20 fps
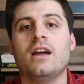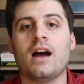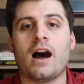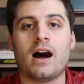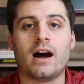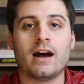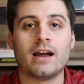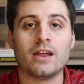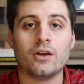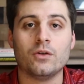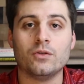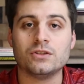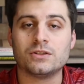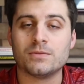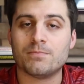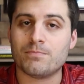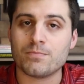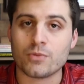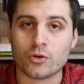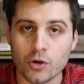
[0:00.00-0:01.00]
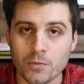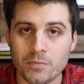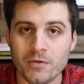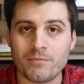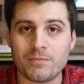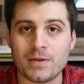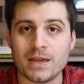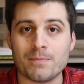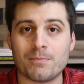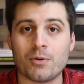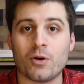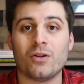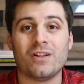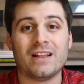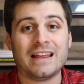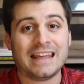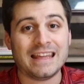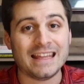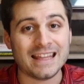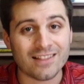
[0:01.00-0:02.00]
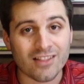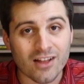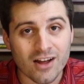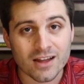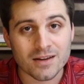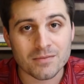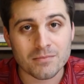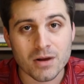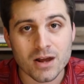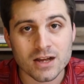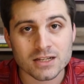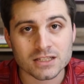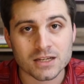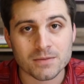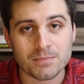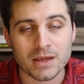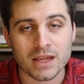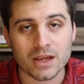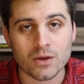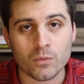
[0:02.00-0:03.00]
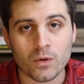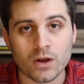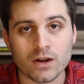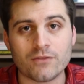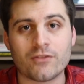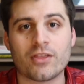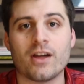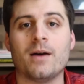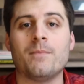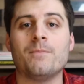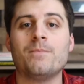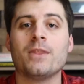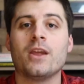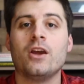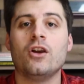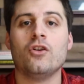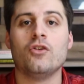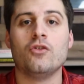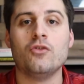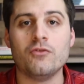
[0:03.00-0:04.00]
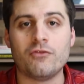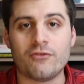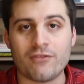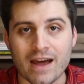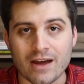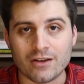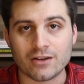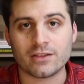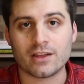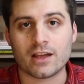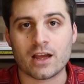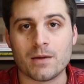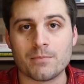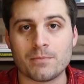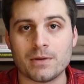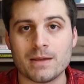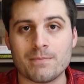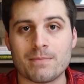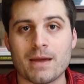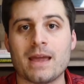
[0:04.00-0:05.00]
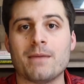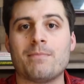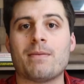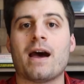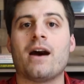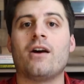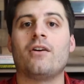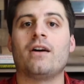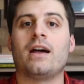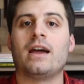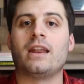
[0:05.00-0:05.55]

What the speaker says: It was a group of people, Elon Musk being one of them, who founded the company PayPal.